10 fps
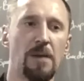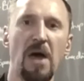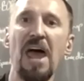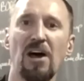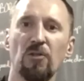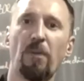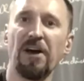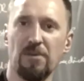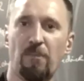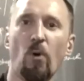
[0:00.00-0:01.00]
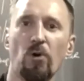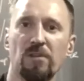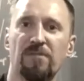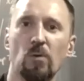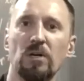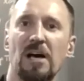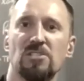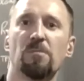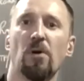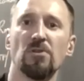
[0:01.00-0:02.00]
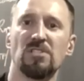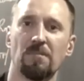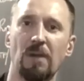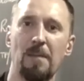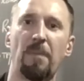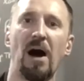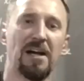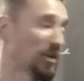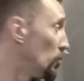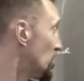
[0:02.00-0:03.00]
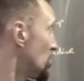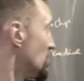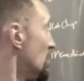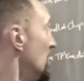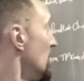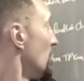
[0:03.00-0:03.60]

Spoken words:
held by the board, if you will, as opposed to my body, which is